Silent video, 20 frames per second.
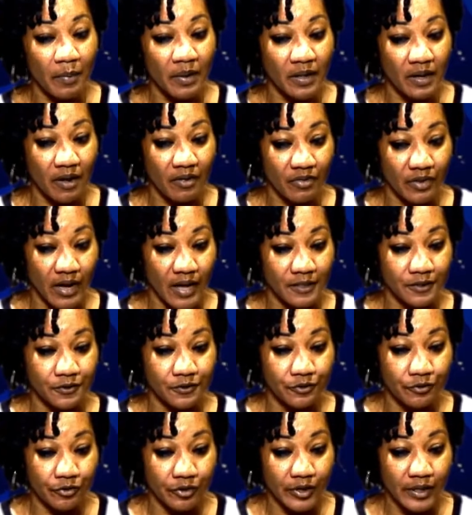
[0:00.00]
another at
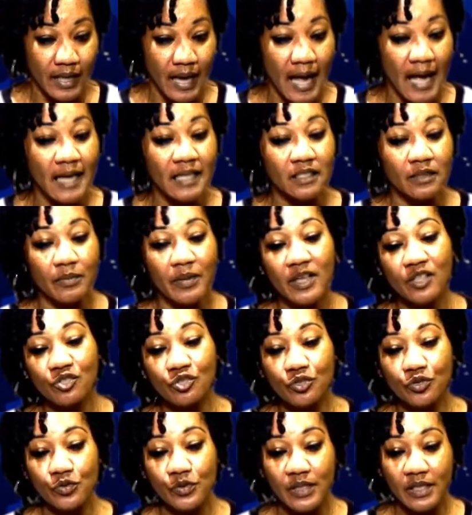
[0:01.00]
3, and
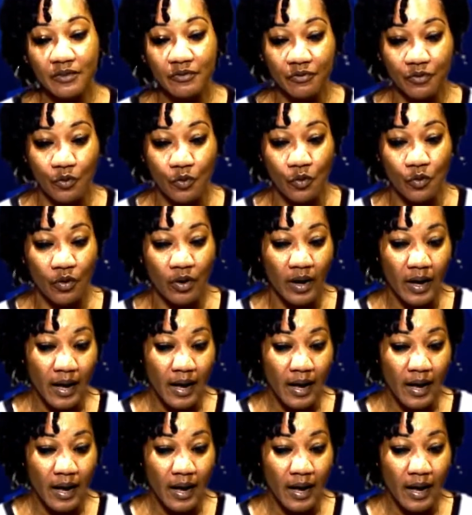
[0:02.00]
major news at 4.